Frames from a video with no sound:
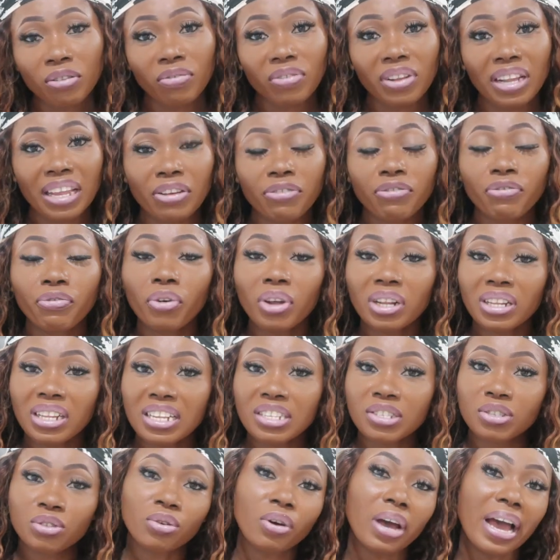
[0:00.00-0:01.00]
of like
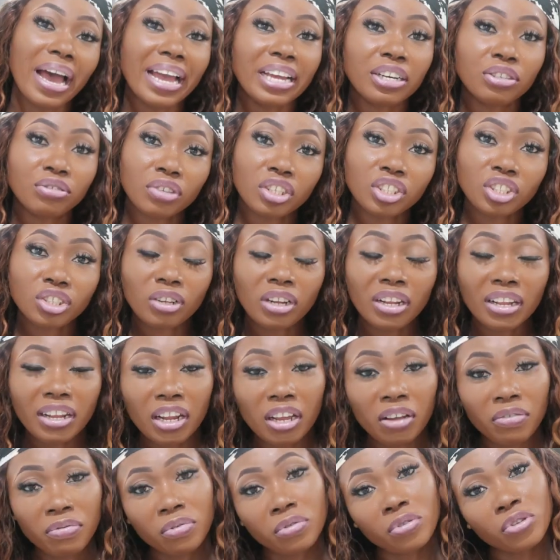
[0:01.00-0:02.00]
furthers your hydration
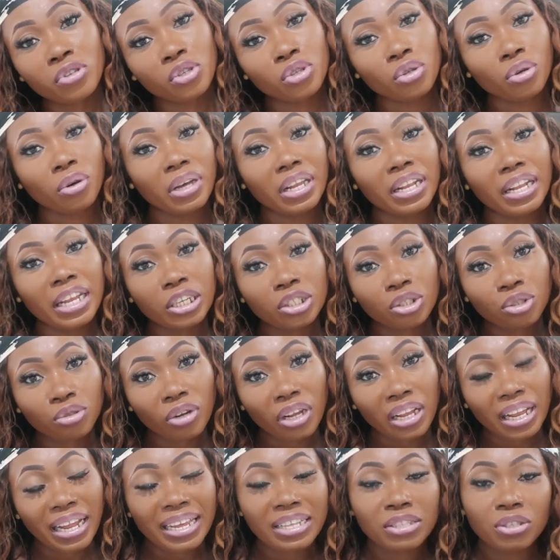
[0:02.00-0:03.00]
levels, your
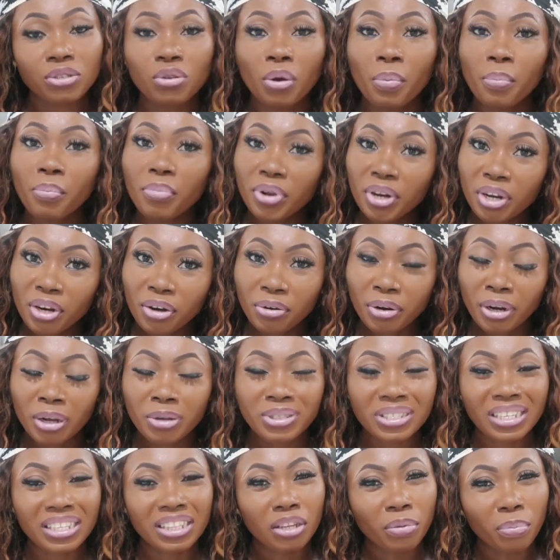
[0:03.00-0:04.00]
electrolytes, your
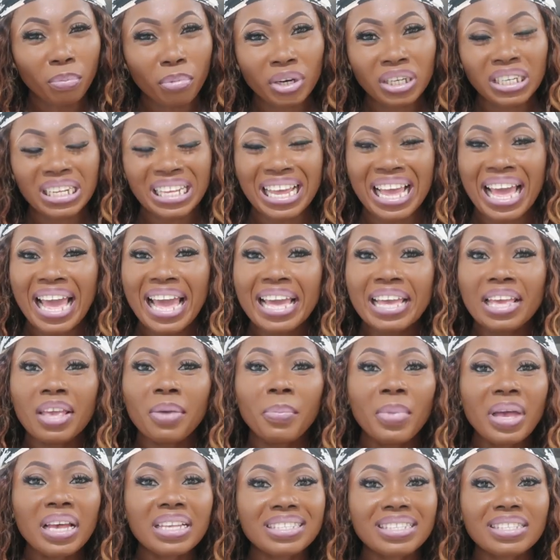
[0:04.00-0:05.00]
minerals in the body.
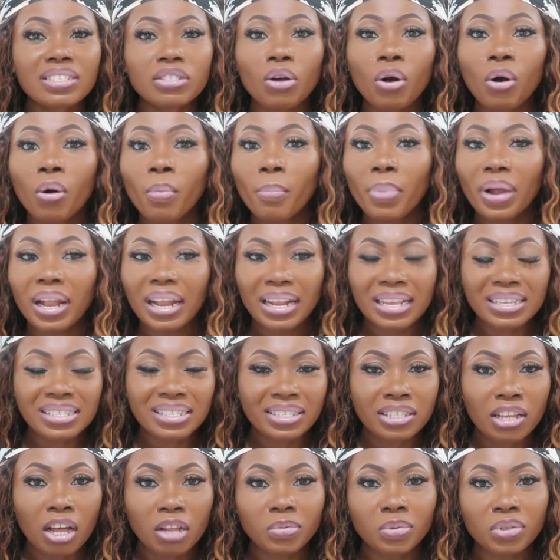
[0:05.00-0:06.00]
It makes it all
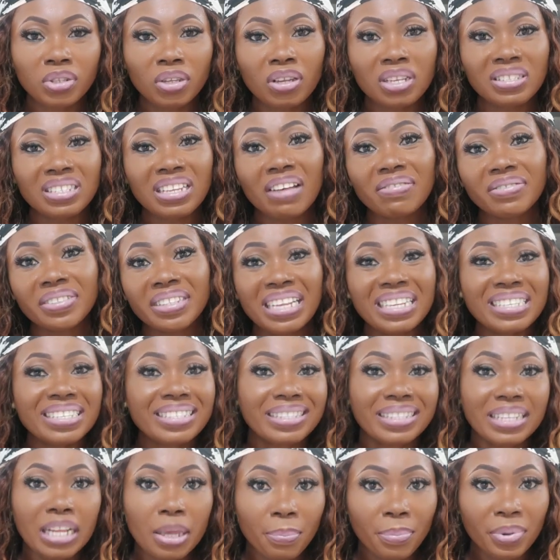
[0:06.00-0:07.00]
balanced out, because after
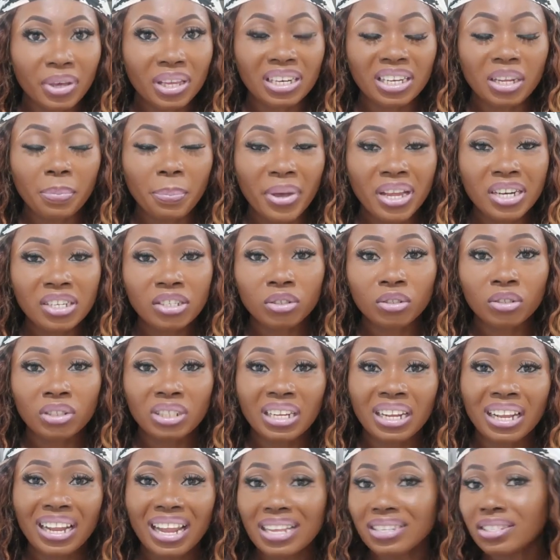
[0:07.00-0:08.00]
sleeping, depending on
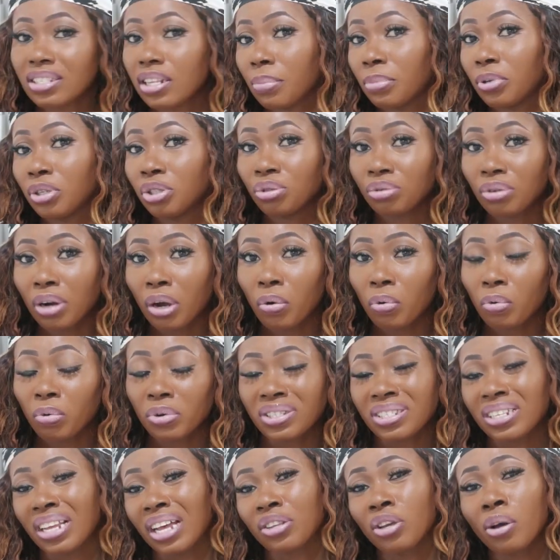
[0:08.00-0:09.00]
the last time you drank
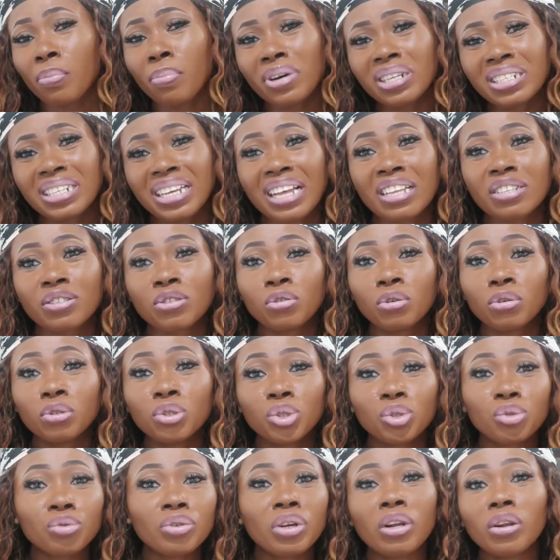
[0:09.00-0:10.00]
water, your body has
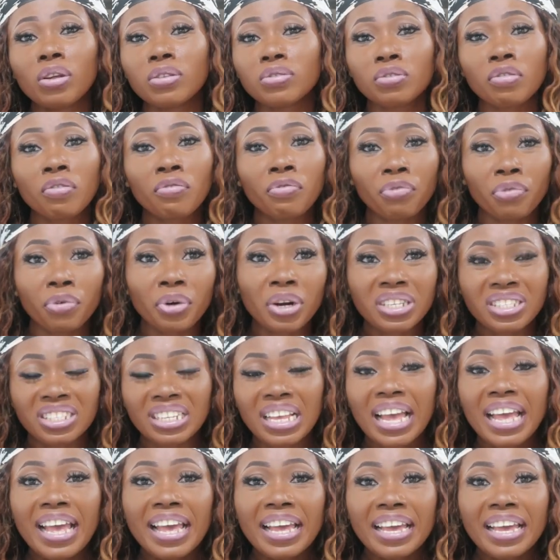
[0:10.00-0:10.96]
gone through a lot of rest,